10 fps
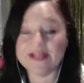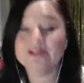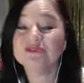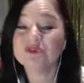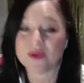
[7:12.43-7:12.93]
and
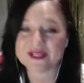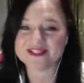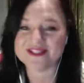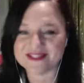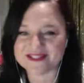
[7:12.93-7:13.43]
it'll
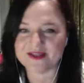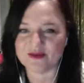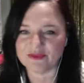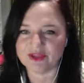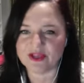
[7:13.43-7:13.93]
question the stuff
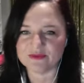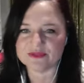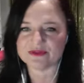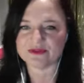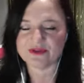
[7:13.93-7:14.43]
that
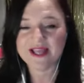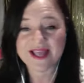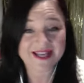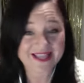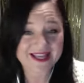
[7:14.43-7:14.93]
comes through
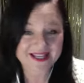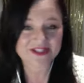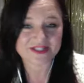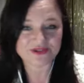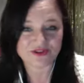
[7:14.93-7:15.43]
and can
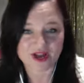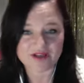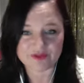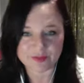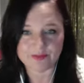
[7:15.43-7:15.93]
actually drive
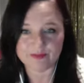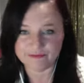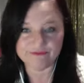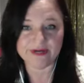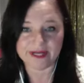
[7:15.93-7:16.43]
you
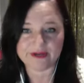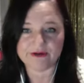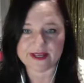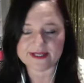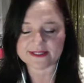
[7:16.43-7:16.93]
really
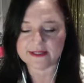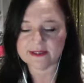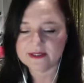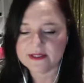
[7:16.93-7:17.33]
crazy.